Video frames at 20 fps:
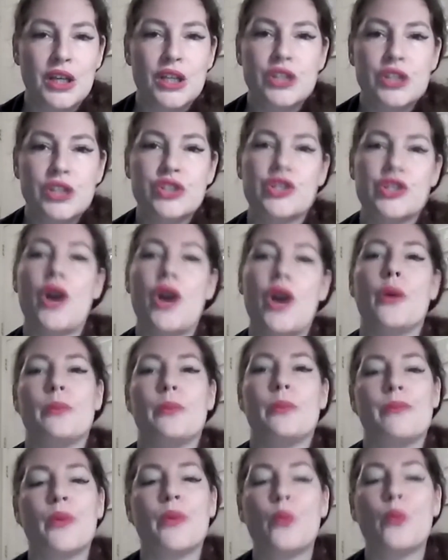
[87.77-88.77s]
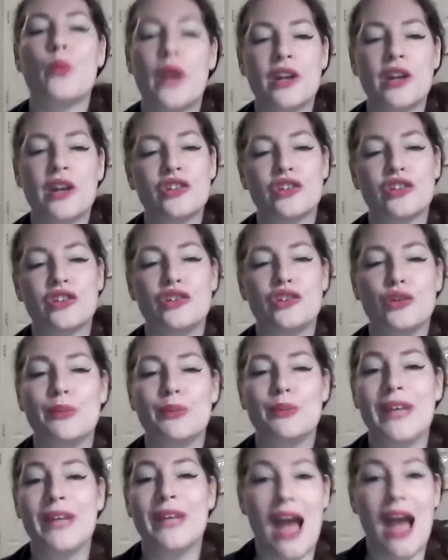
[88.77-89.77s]
So where should you
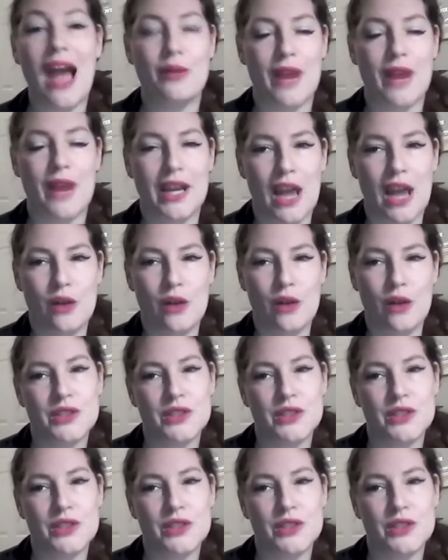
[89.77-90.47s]
be at right now?